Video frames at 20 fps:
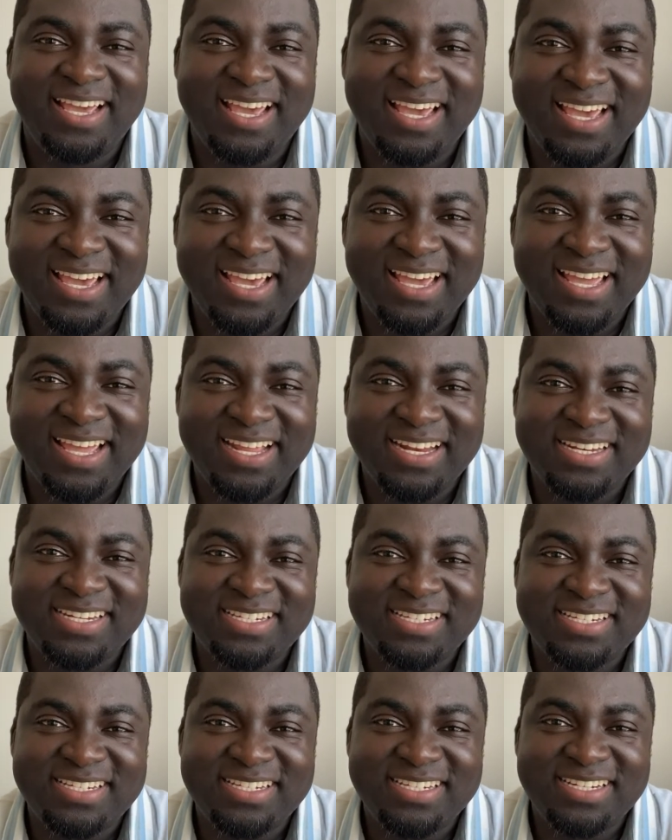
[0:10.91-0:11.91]
and
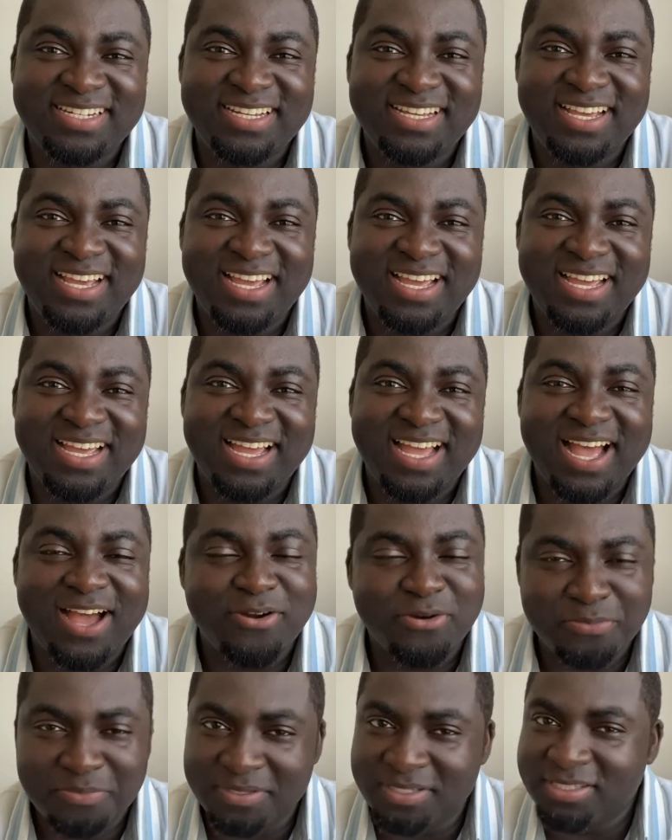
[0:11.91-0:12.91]
I
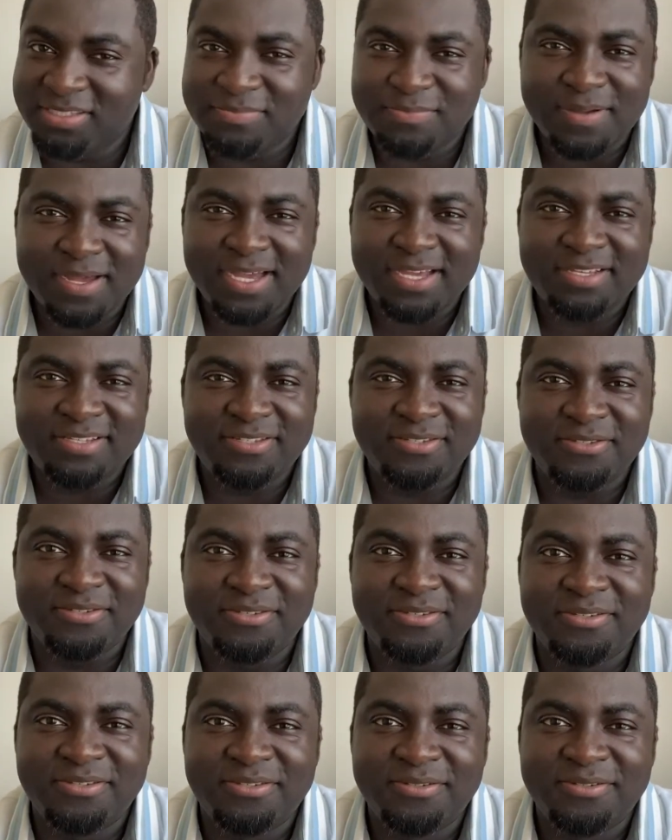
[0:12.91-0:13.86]
hope it inspires you.